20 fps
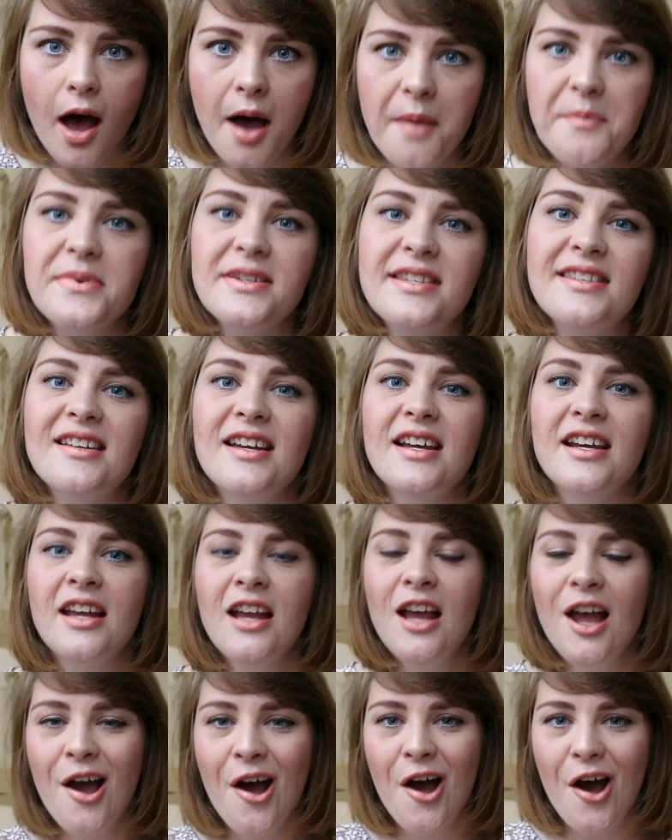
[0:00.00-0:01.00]
opposite
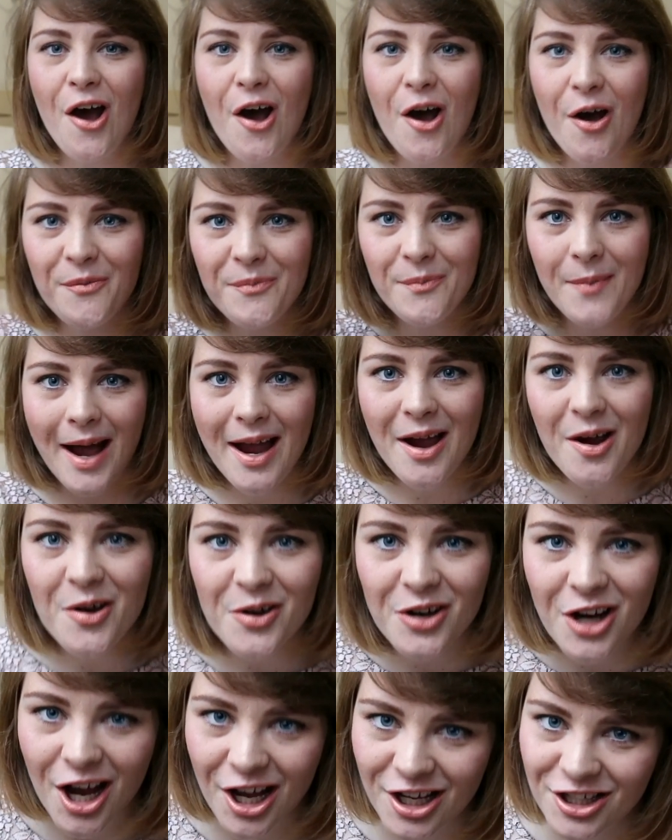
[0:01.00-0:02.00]
of my
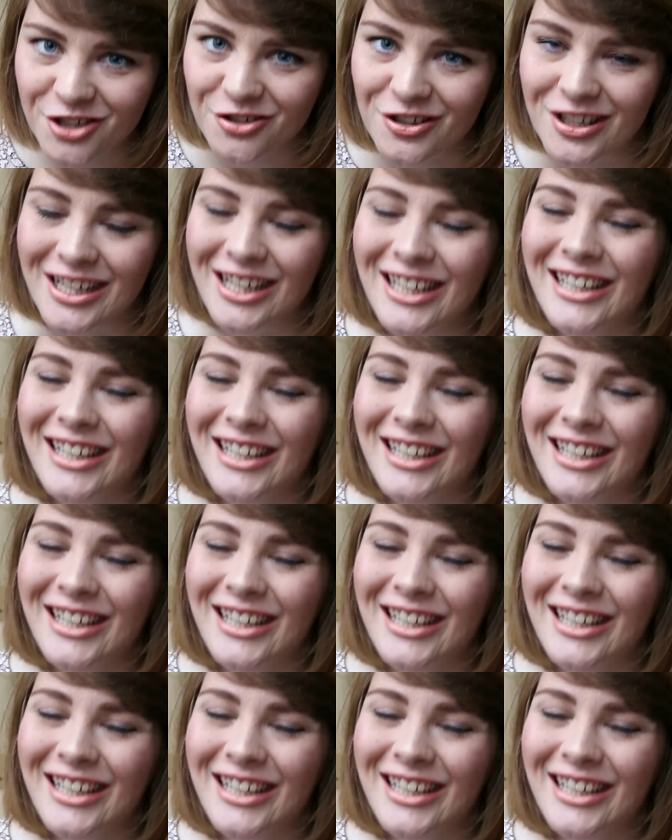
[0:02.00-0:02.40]
own country.